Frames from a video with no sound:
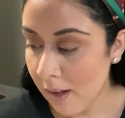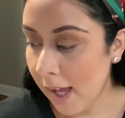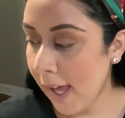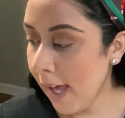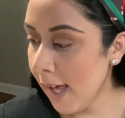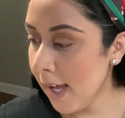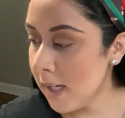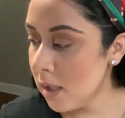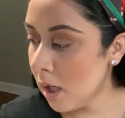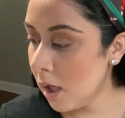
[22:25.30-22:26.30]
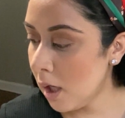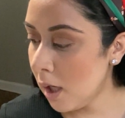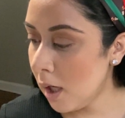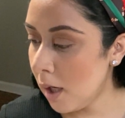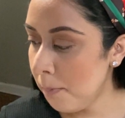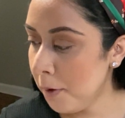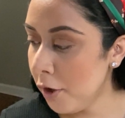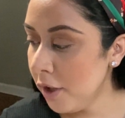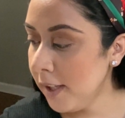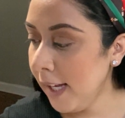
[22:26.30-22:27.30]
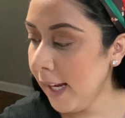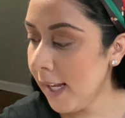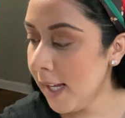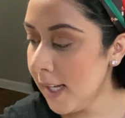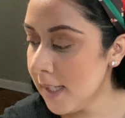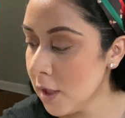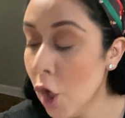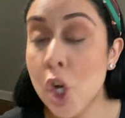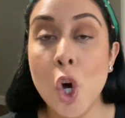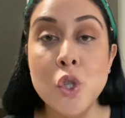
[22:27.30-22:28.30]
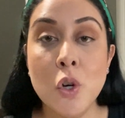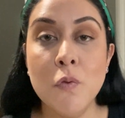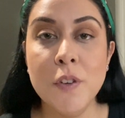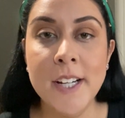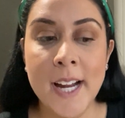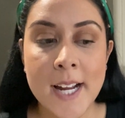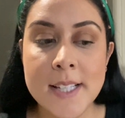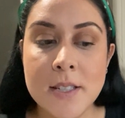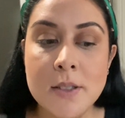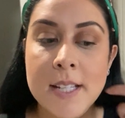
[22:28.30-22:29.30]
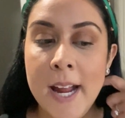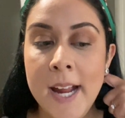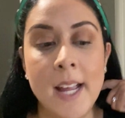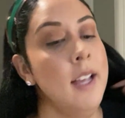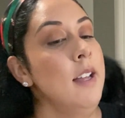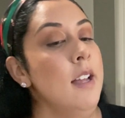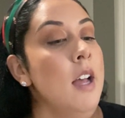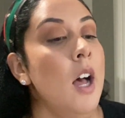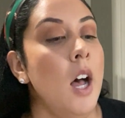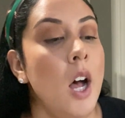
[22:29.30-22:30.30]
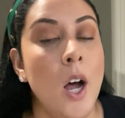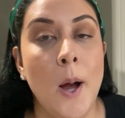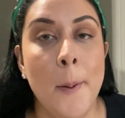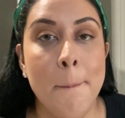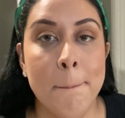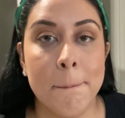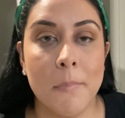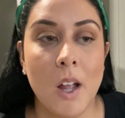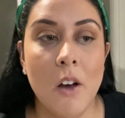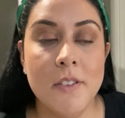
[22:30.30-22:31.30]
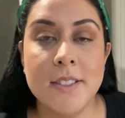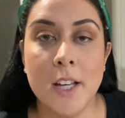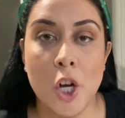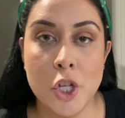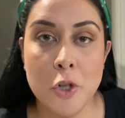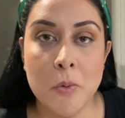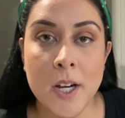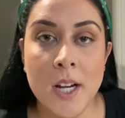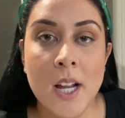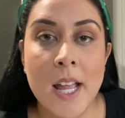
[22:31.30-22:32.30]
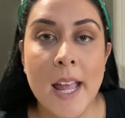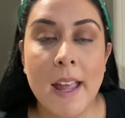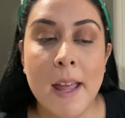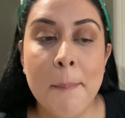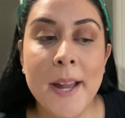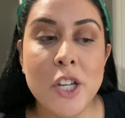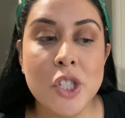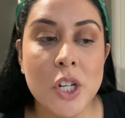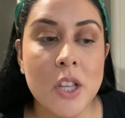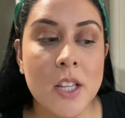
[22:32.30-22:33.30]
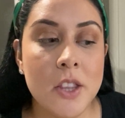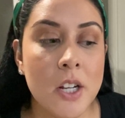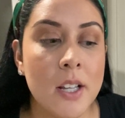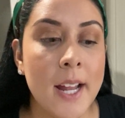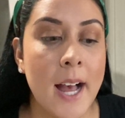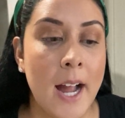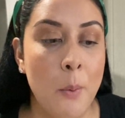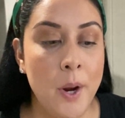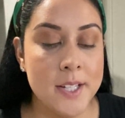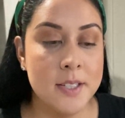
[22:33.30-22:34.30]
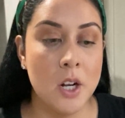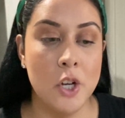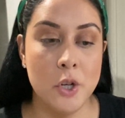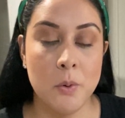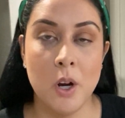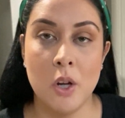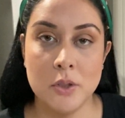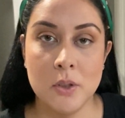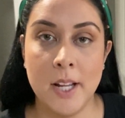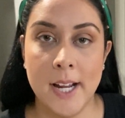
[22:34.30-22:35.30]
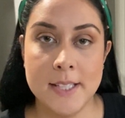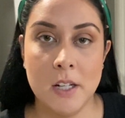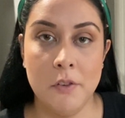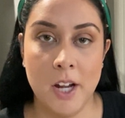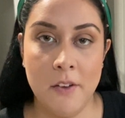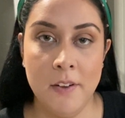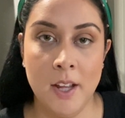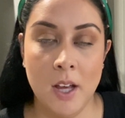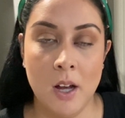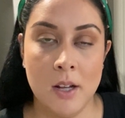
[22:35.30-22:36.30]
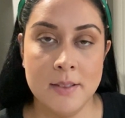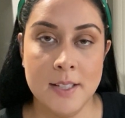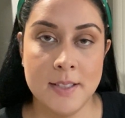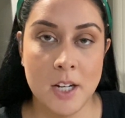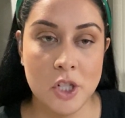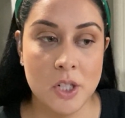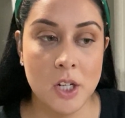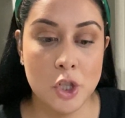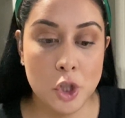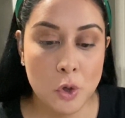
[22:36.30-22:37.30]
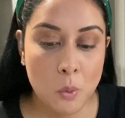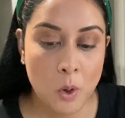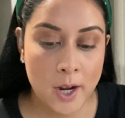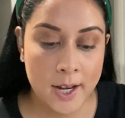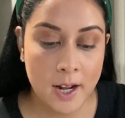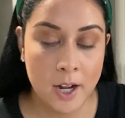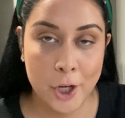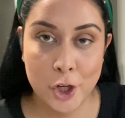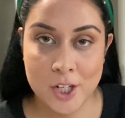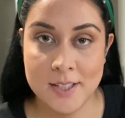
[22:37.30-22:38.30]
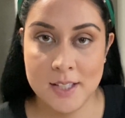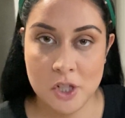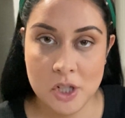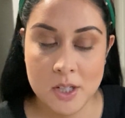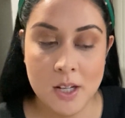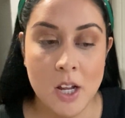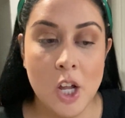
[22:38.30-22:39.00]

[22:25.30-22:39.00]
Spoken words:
And the other thing is, don't forget to take obviously underwear, and make sure that they're like high-waisted underwear also. Like I said, if you're having a C-section, because you don't want it on your incision.